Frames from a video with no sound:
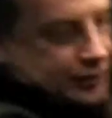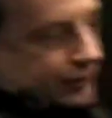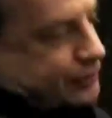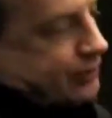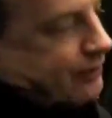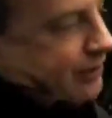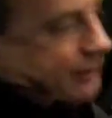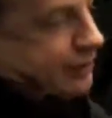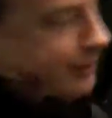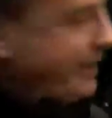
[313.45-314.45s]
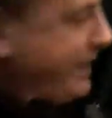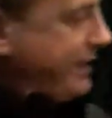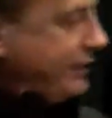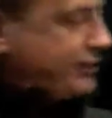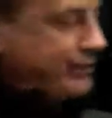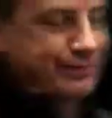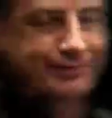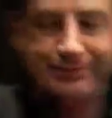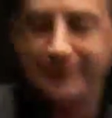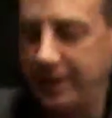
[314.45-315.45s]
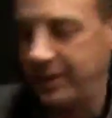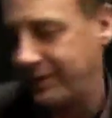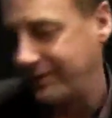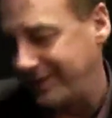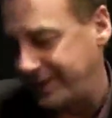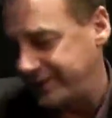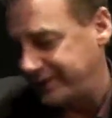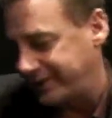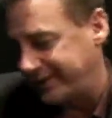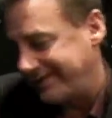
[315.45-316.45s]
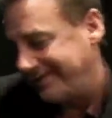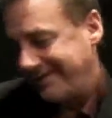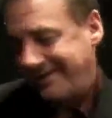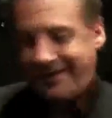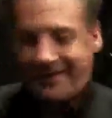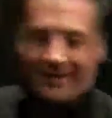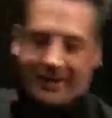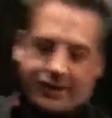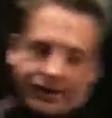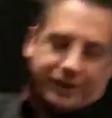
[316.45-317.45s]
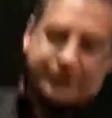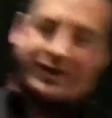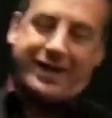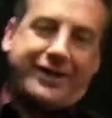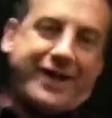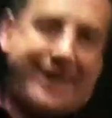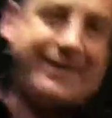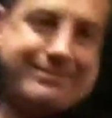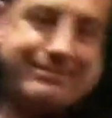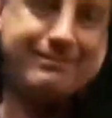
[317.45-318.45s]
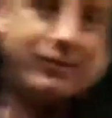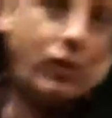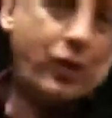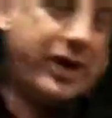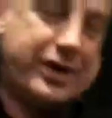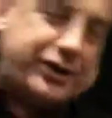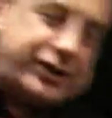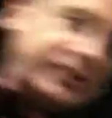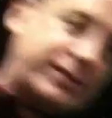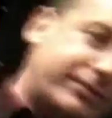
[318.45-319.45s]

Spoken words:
So 2 of these little bags go over my shoulder, just like that, wearing a suit,